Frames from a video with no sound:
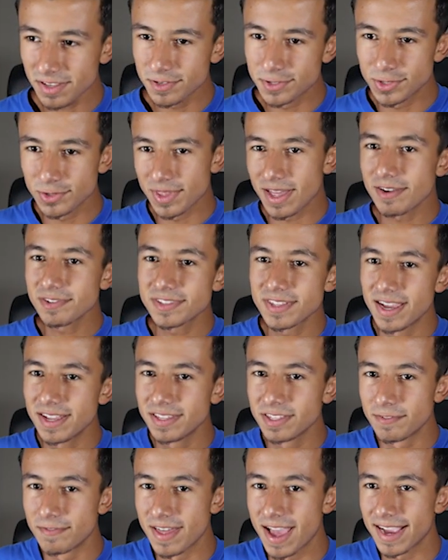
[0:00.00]
So that was the
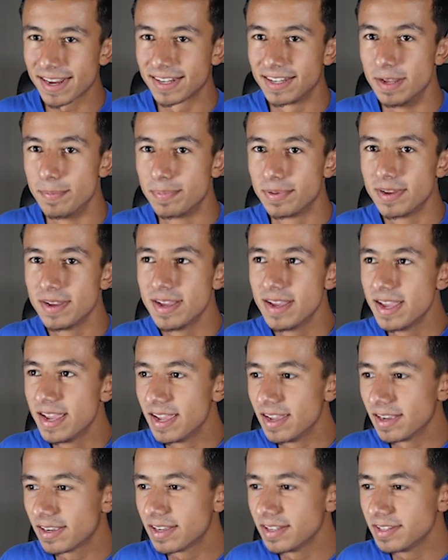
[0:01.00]
end of that clip. It